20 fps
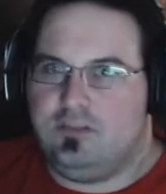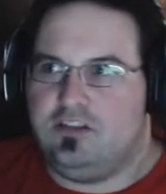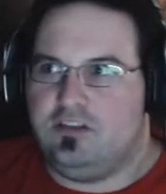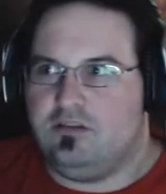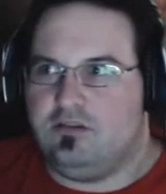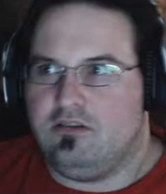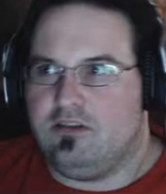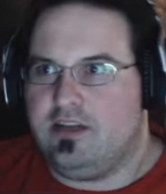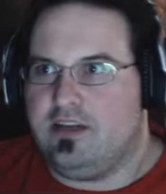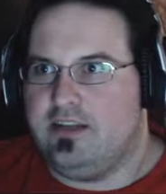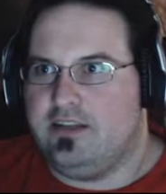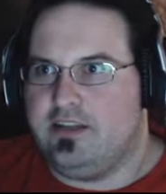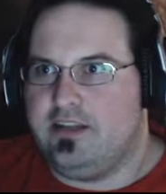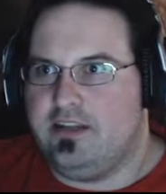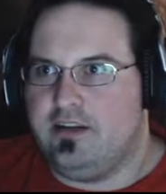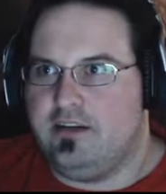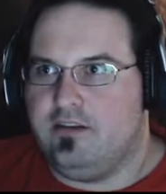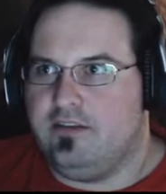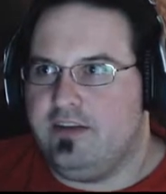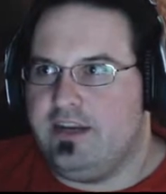Still kind of
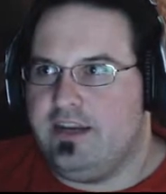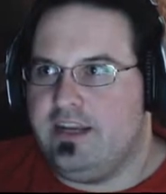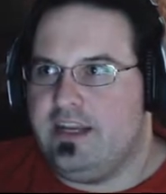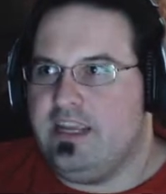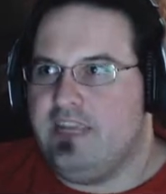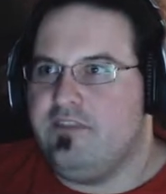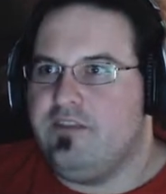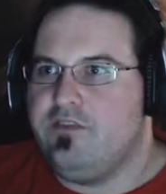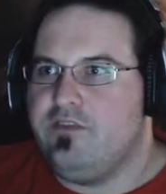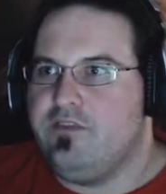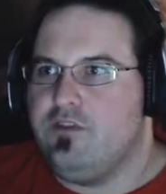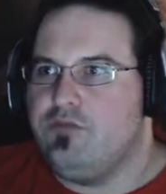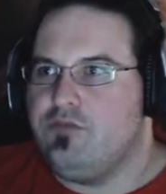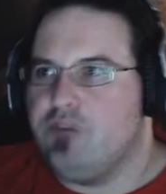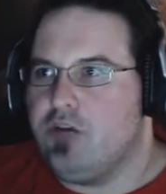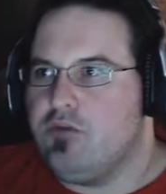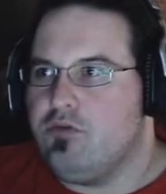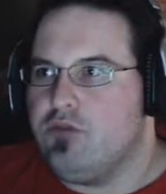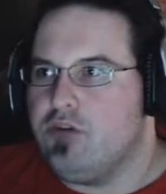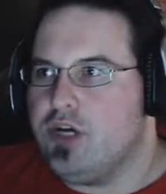terrified. Even if
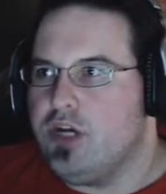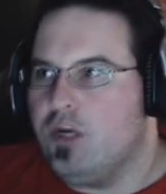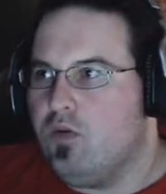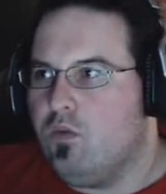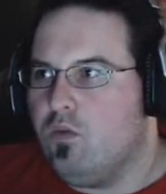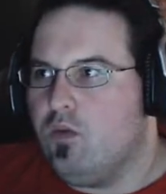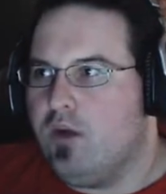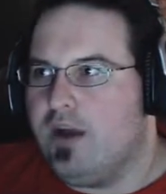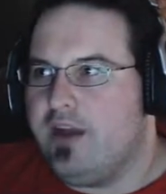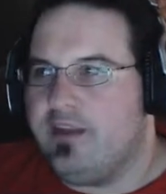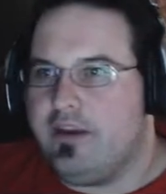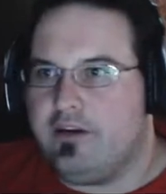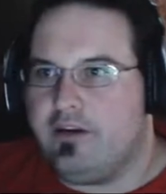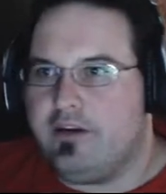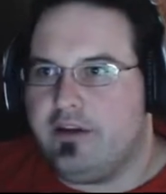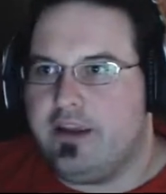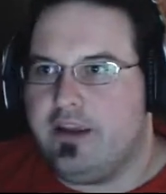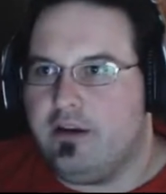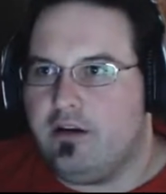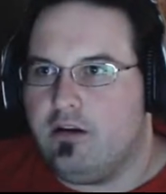you don't know why they
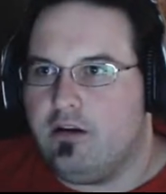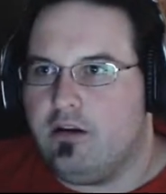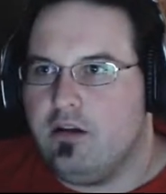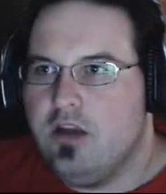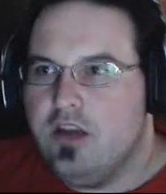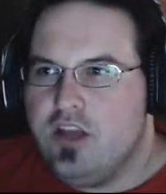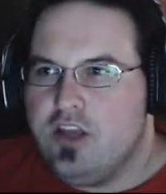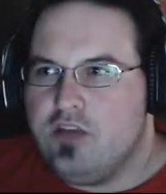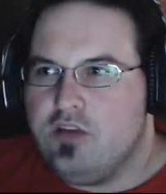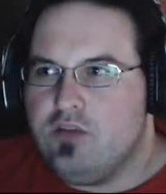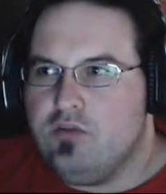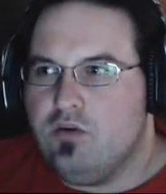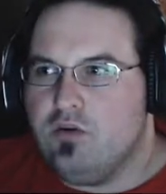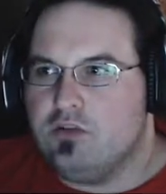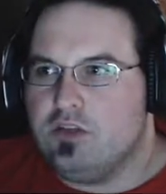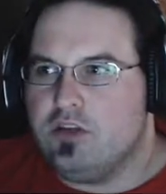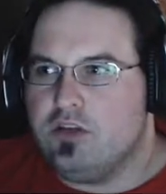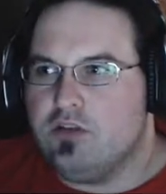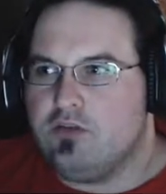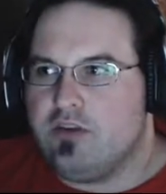are here, you
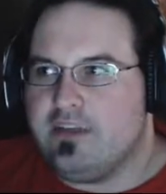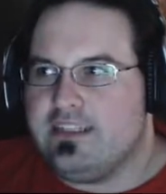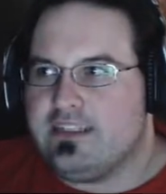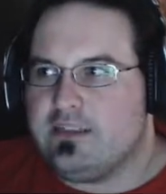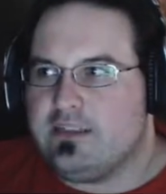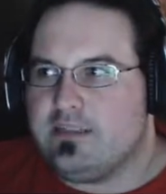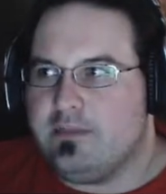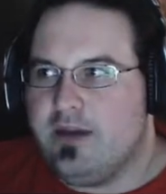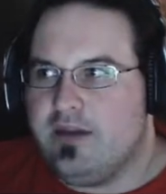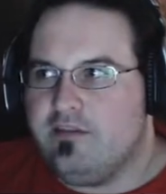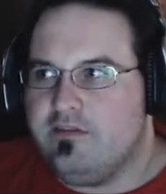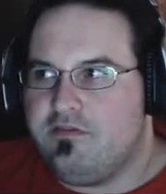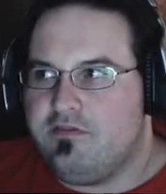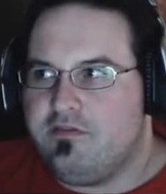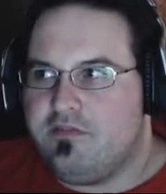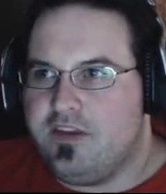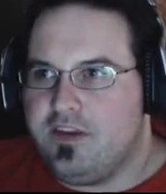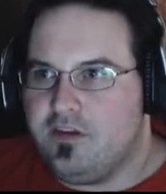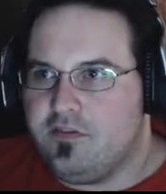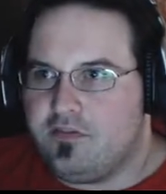hold the greatest amount of
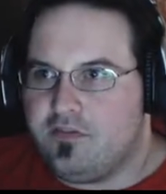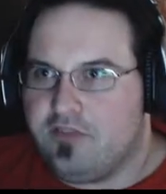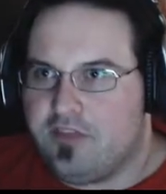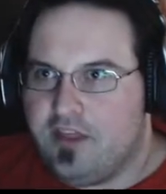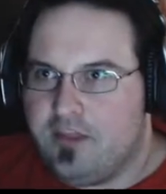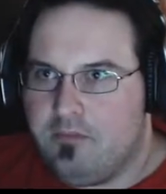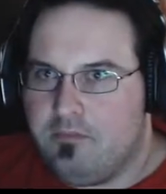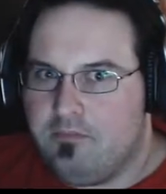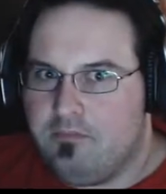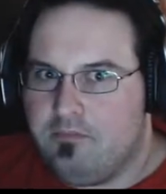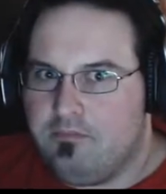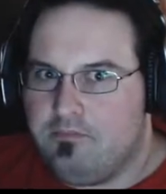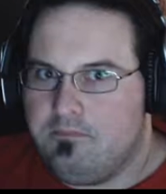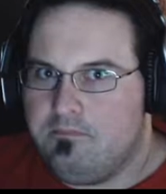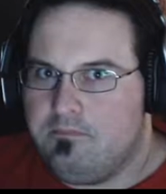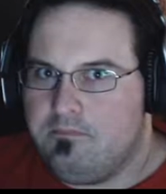fear for them.